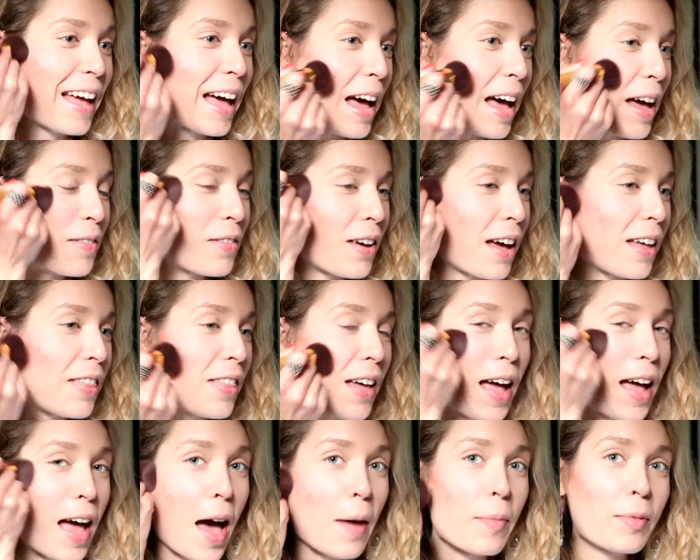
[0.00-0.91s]
I've had
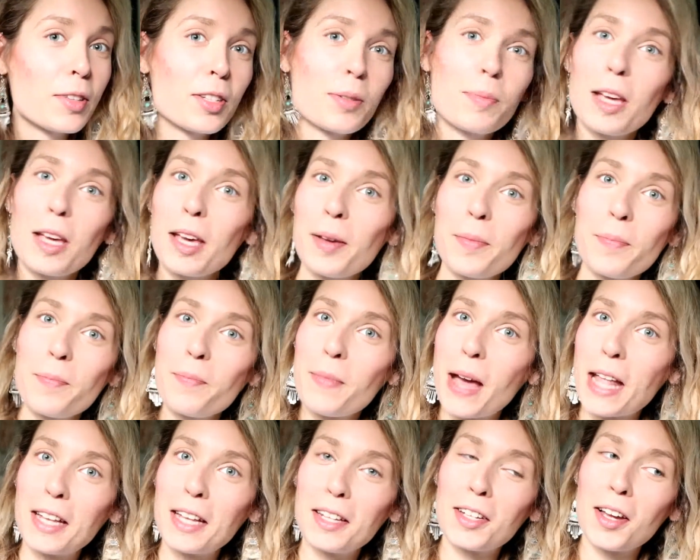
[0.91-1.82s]
that happen to me
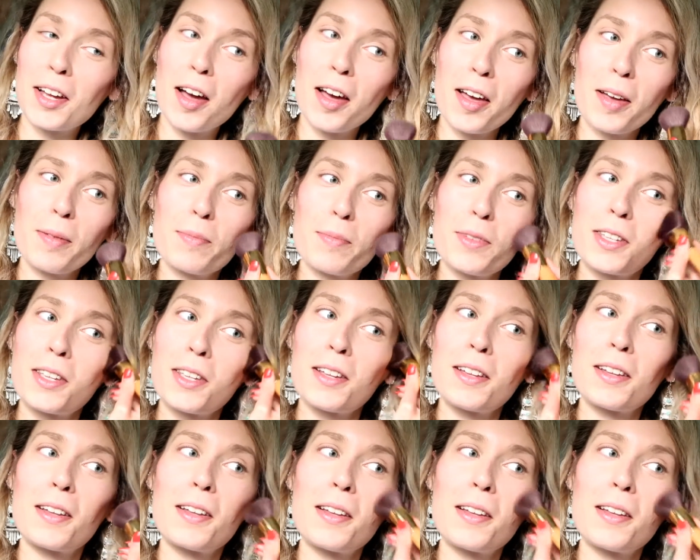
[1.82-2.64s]
many times.